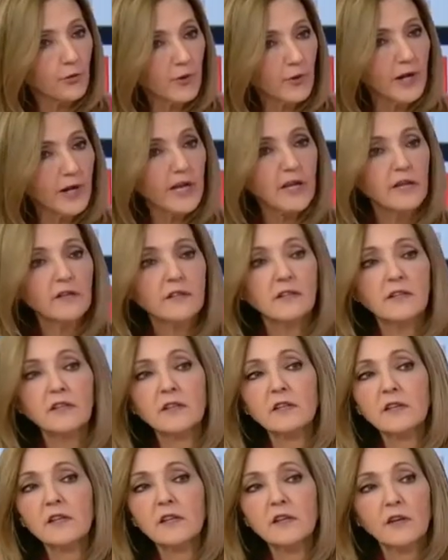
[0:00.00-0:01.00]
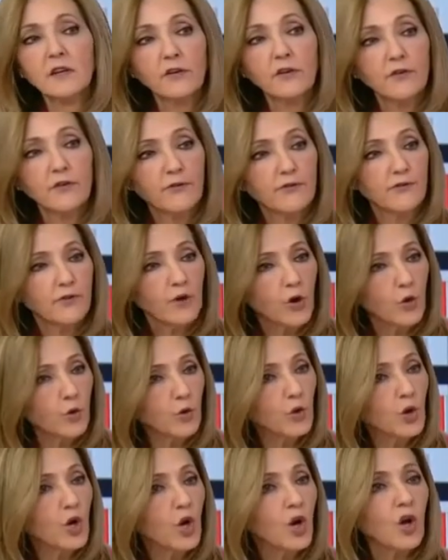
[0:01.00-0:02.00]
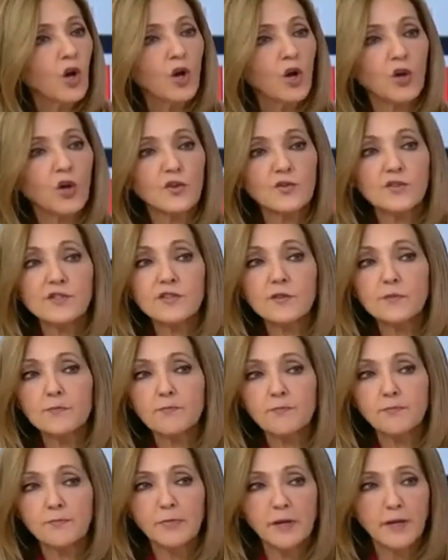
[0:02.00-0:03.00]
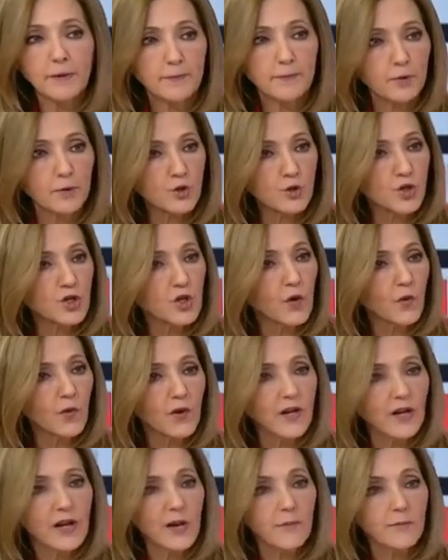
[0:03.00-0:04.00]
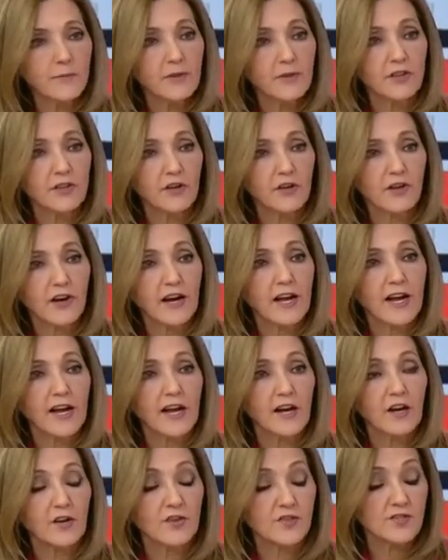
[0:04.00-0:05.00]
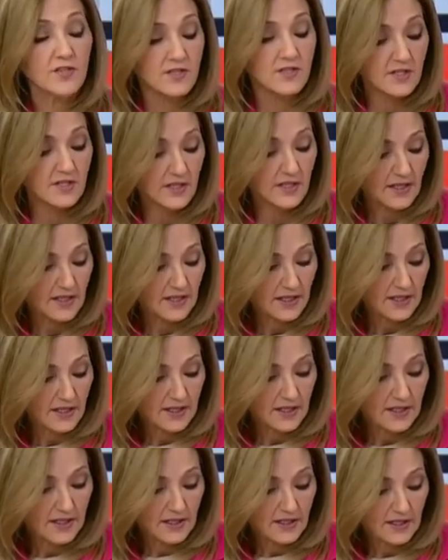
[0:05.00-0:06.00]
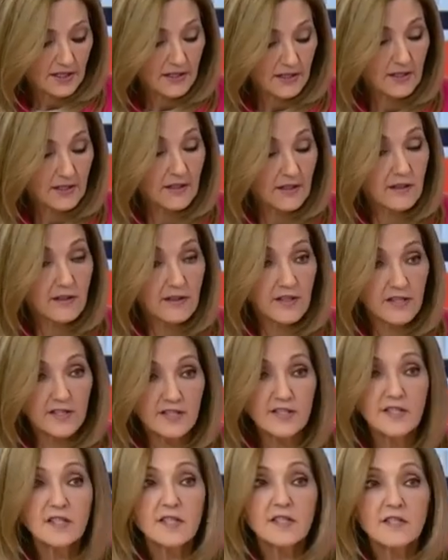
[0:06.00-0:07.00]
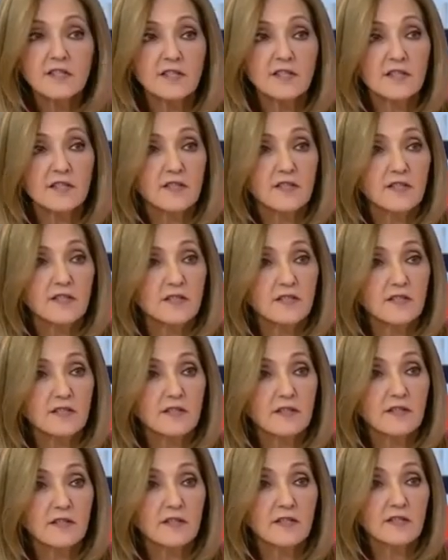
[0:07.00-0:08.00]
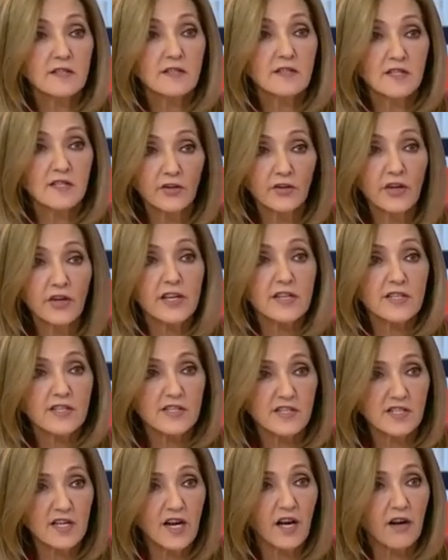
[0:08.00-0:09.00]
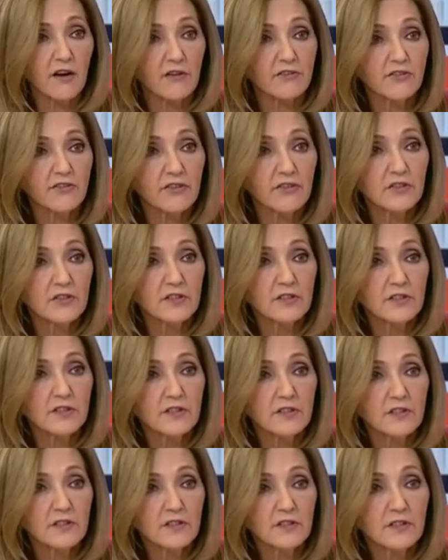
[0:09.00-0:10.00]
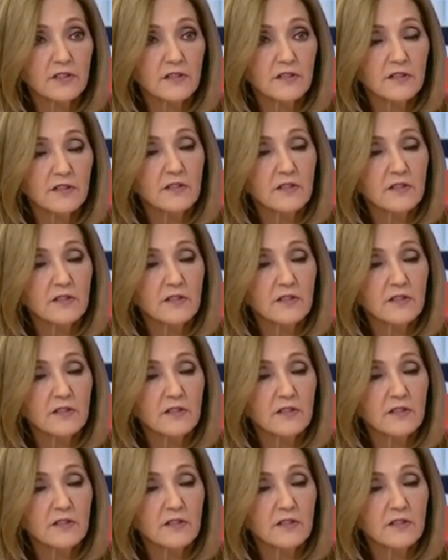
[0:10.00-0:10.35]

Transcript: challenge to the mid-level appeals court in the state. Their primary objective is to overturn Engoron's verdict and reverse the substantial penalties, which pose a significant threat